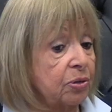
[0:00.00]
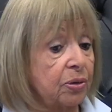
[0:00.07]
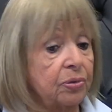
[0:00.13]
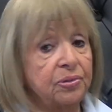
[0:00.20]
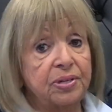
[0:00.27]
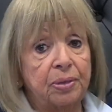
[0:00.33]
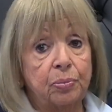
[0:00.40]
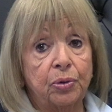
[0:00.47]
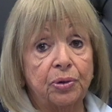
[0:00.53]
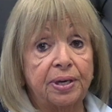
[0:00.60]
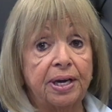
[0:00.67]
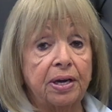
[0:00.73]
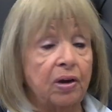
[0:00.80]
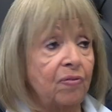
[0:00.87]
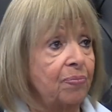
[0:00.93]
those that work
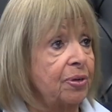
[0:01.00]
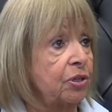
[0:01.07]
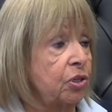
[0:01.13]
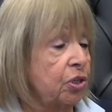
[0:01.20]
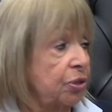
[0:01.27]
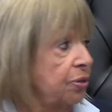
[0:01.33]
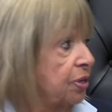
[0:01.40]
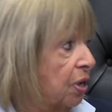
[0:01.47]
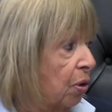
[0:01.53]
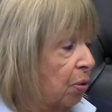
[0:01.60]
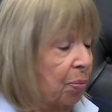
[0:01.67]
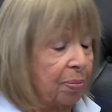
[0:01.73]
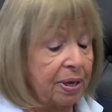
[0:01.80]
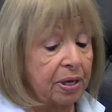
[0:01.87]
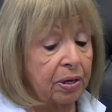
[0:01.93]
in government, should
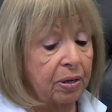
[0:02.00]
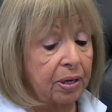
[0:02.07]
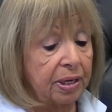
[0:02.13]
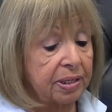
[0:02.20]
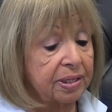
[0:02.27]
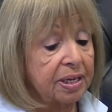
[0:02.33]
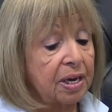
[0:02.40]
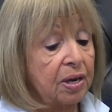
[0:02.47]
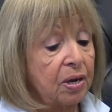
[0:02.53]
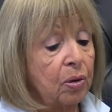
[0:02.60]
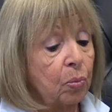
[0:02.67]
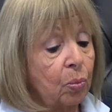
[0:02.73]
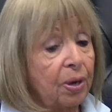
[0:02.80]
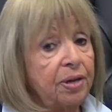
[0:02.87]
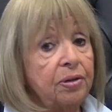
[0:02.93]
know, because
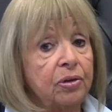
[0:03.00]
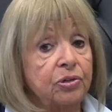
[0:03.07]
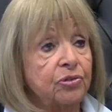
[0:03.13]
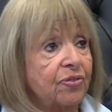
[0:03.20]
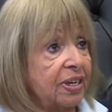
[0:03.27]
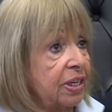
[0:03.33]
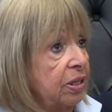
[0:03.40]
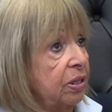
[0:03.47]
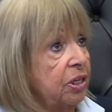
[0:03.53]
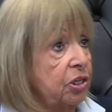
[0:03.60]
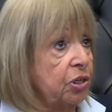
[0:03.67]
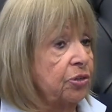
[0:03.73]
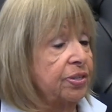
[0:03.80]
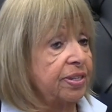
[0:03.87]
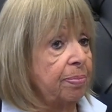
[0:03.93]
when those
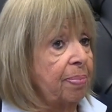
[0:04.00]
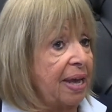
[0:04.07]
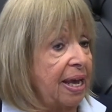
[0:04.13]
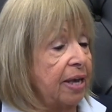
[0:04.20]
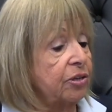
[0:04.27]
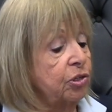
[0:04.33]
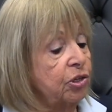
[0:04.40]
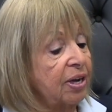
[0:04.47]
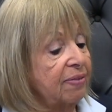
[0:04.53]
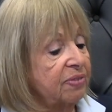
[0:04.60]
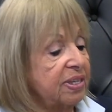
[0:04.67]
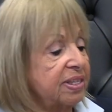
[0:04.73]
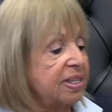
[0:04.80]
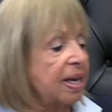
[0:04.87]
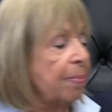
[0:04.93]
regulations are passed, you have
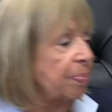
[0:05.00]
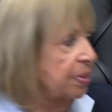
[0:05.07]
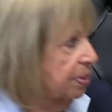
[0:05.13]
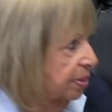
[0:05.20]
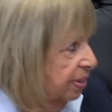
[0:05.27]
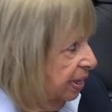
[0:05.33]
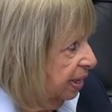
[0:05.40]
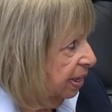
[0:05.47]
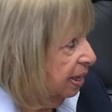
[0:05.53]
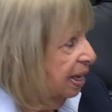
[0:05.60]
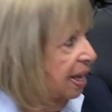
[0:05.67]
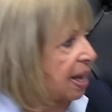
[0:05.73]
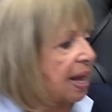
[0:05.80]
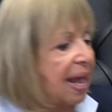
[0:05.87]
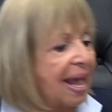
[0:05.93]
to stop and think,
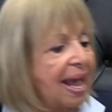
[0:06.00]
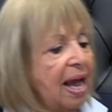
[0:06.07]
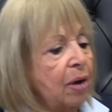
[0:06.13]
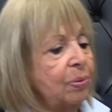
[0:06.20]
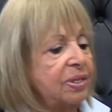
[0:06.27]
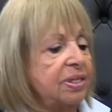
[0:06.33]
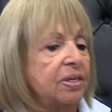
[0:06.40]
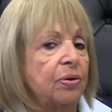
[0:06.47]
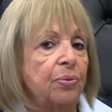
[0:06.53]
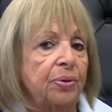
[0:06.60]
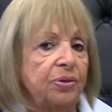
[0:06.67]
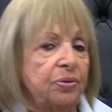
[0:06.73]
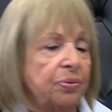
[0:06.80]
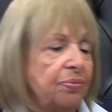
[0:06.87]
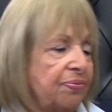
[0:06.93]
how is it
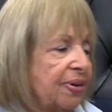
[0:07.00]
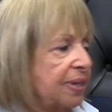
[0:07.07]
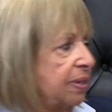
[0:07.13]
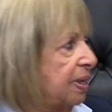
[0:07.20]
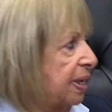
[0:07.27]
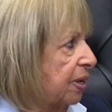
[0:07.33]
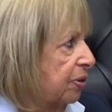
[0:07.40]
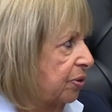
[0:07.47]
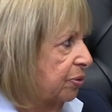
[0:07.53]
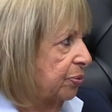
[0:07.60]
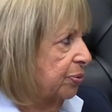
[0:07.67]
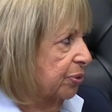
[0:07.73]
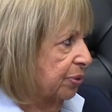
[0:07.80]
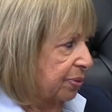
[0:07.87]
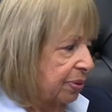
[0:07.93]
going to affect the end
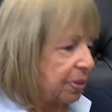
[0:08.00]
user?